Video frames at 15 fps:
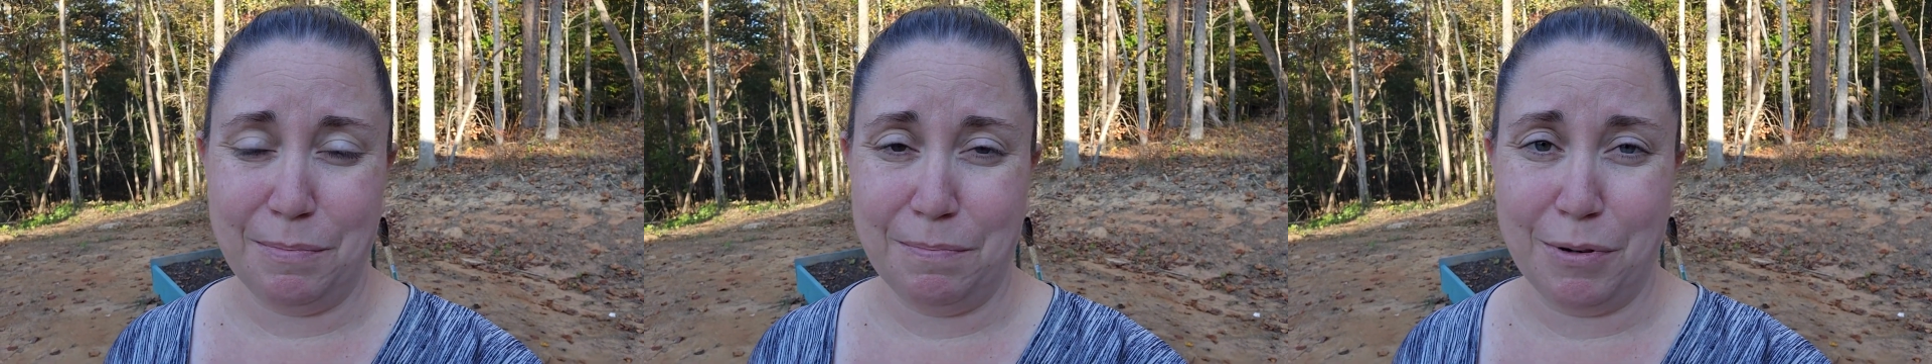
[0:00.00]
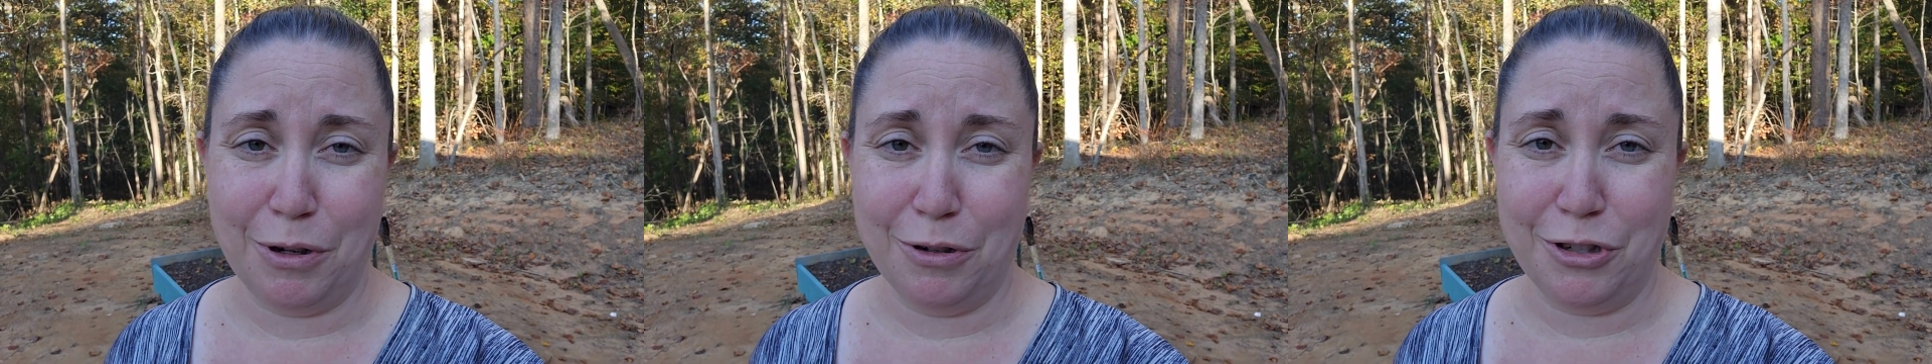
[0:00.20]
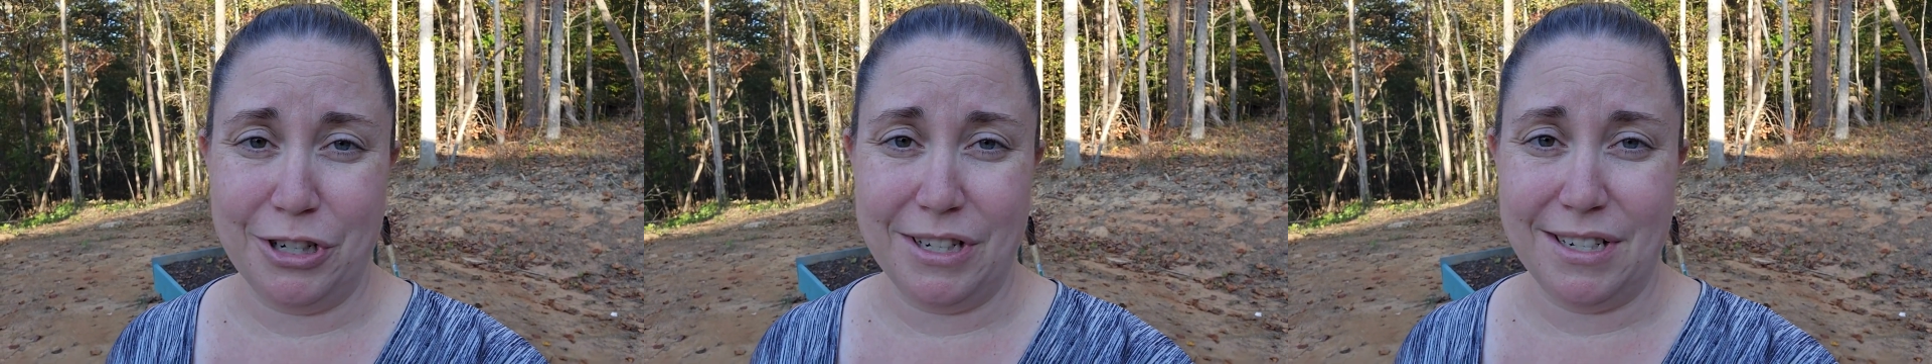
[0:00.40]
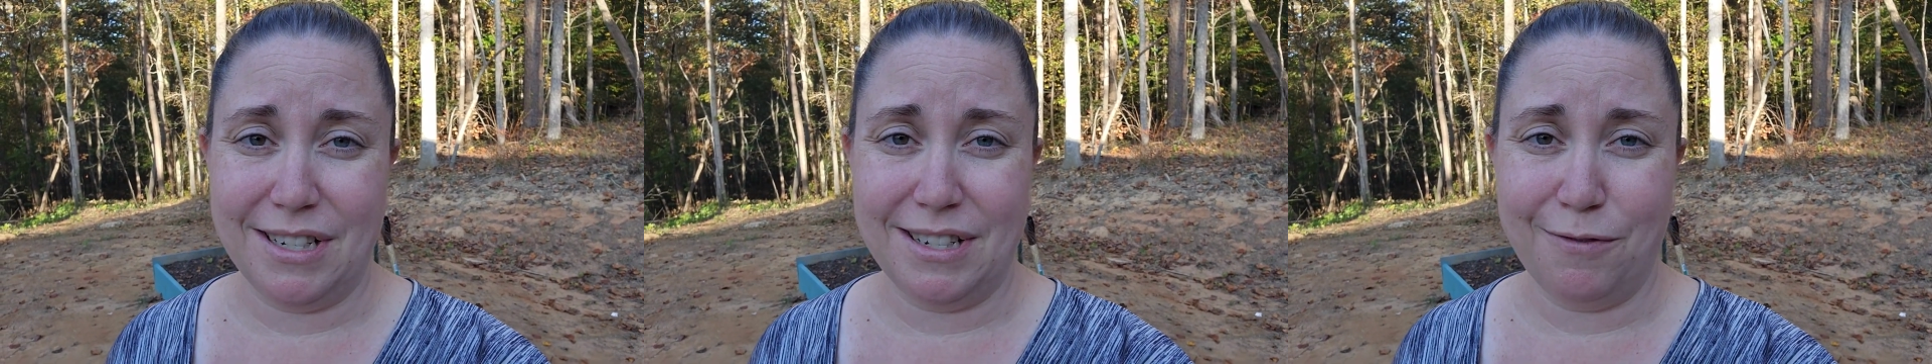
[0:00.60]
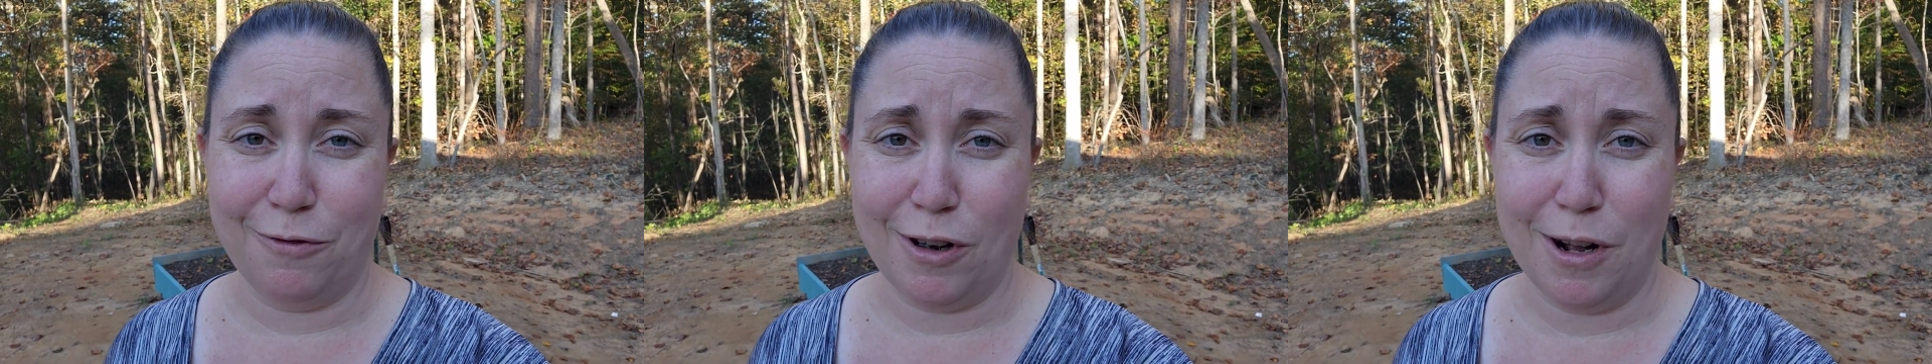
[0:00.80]

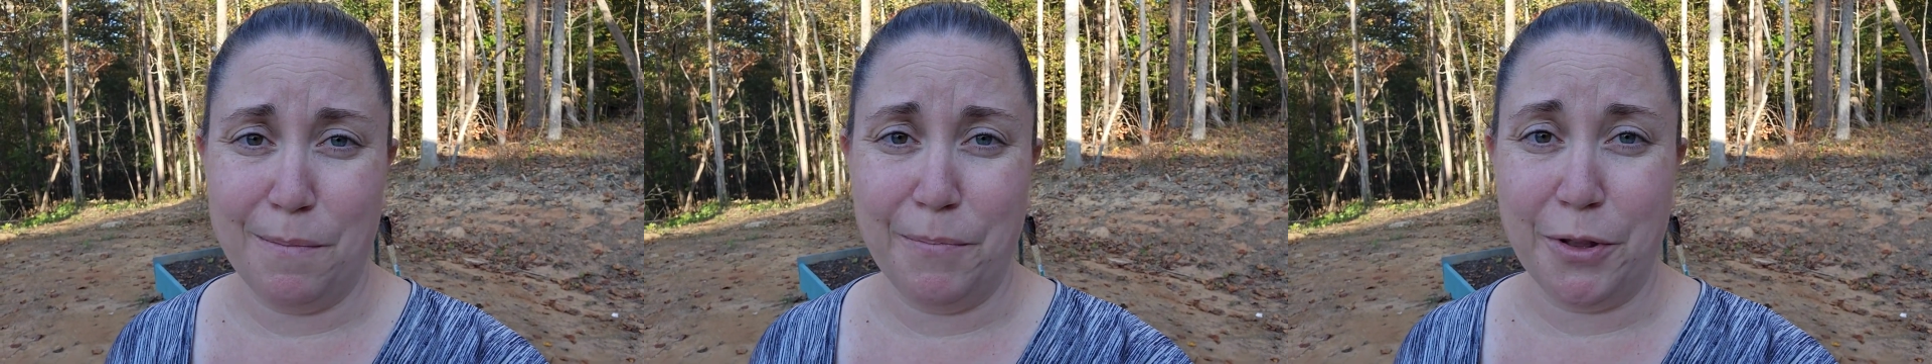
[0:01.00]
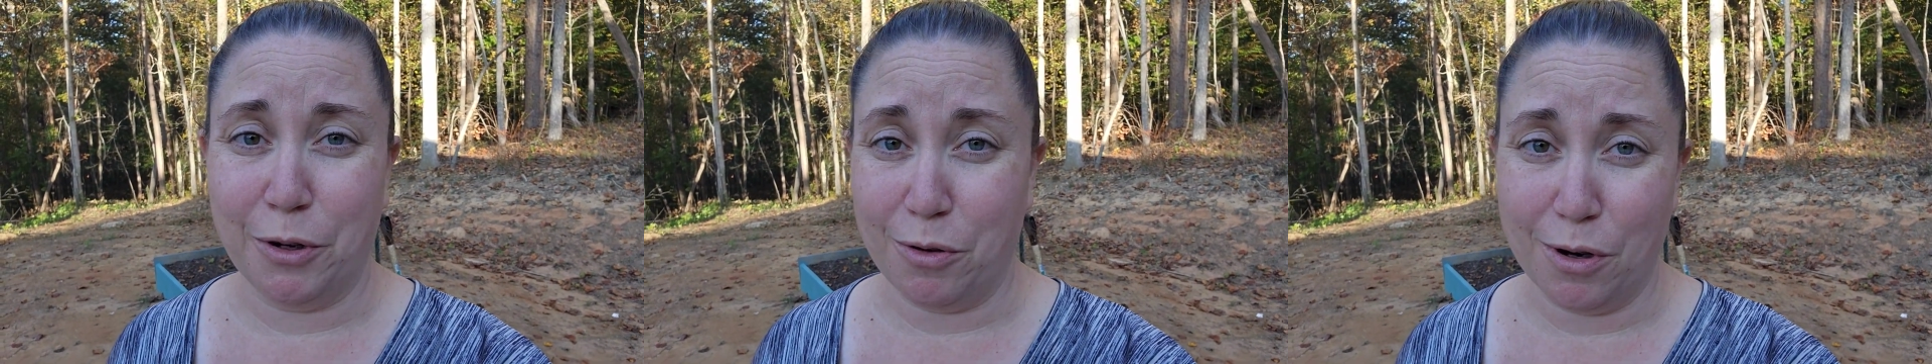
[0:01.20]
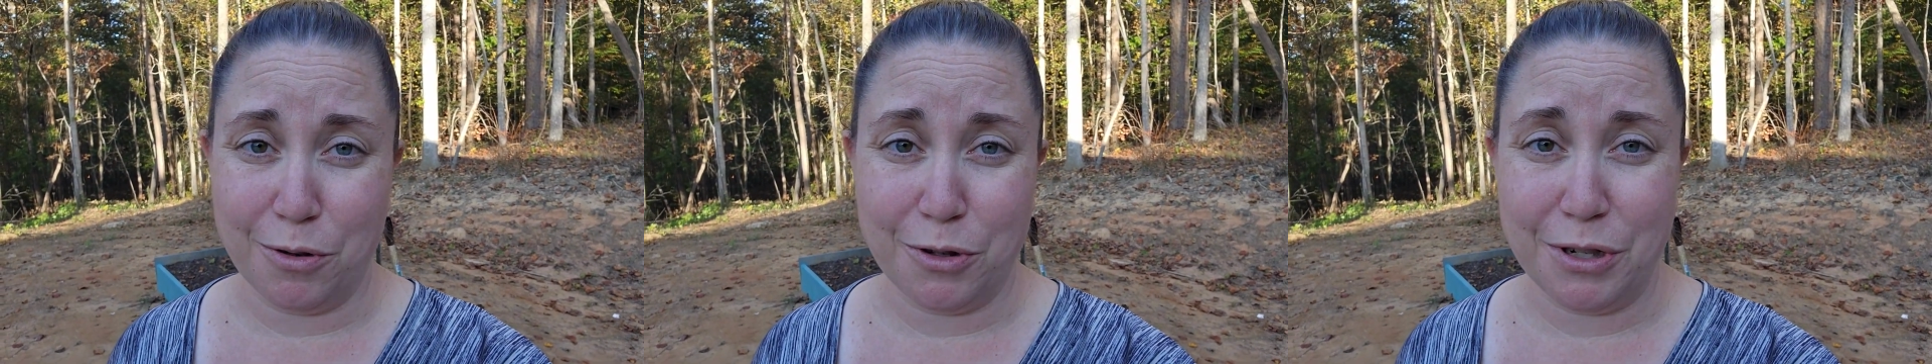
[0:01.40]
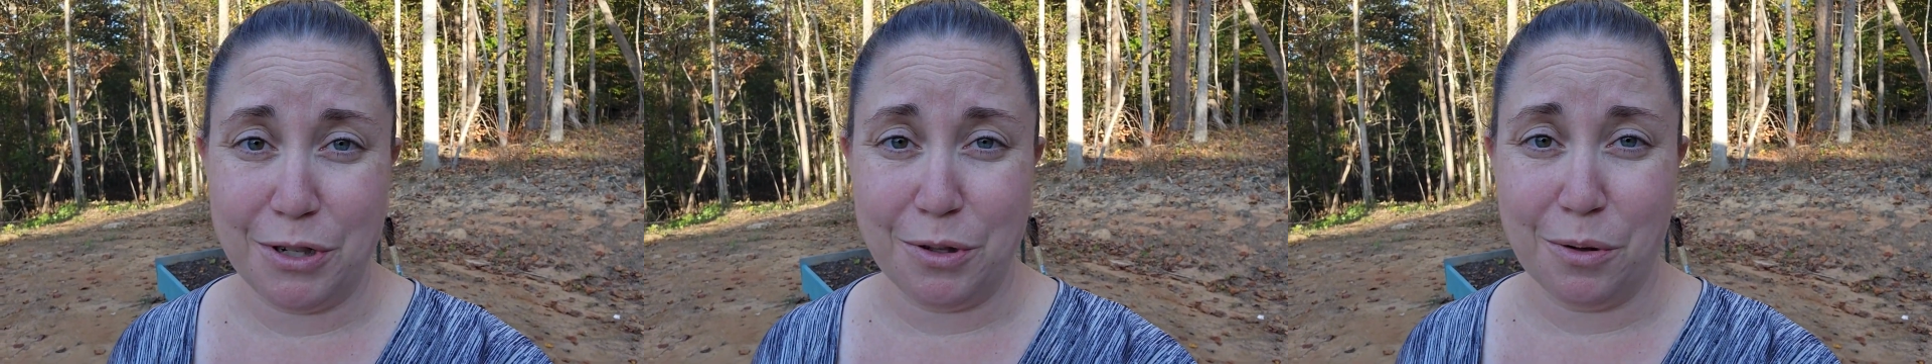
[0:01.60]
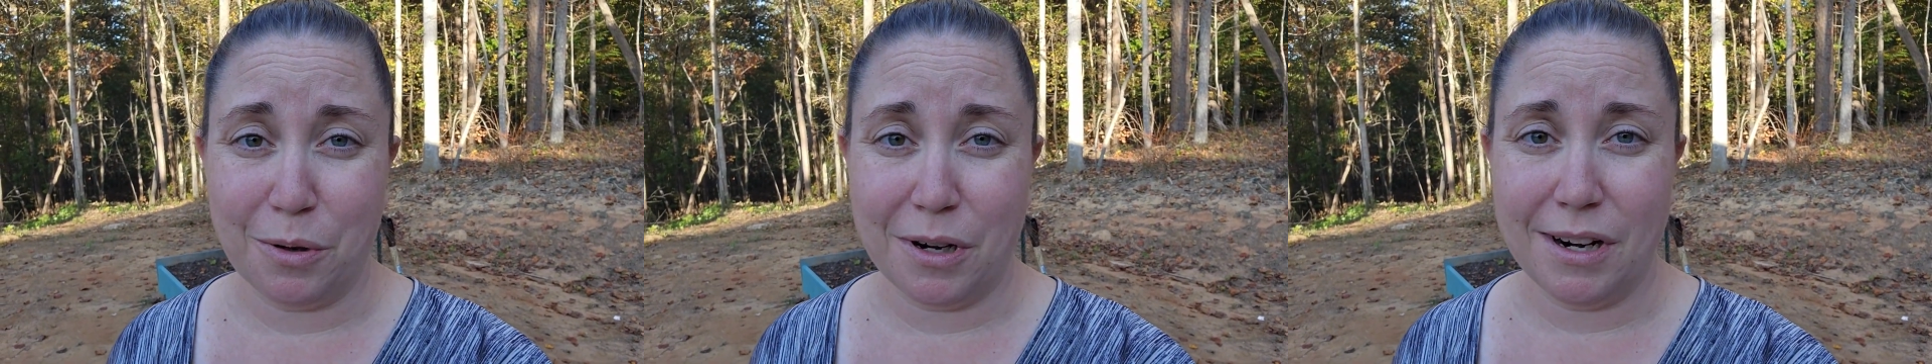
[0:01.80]
purchase from the grocery
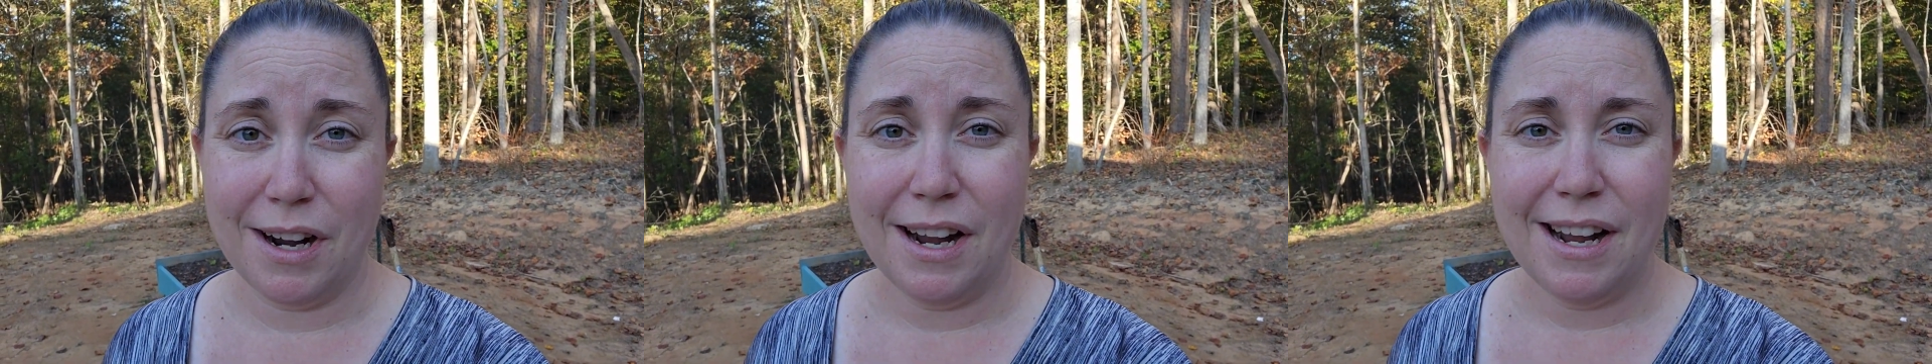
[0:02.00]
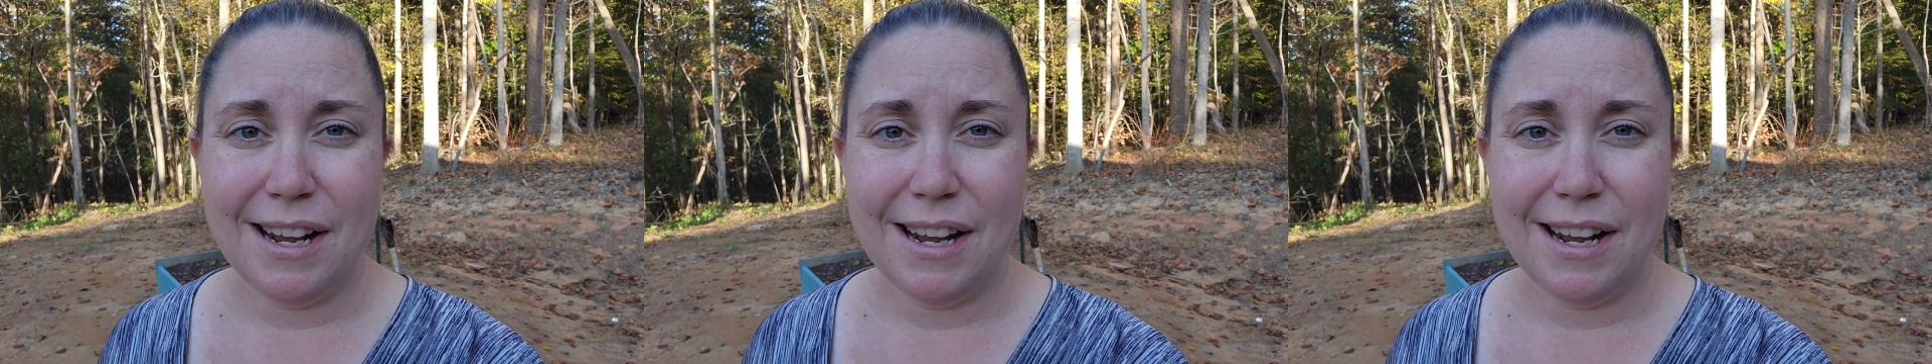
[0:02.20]
store.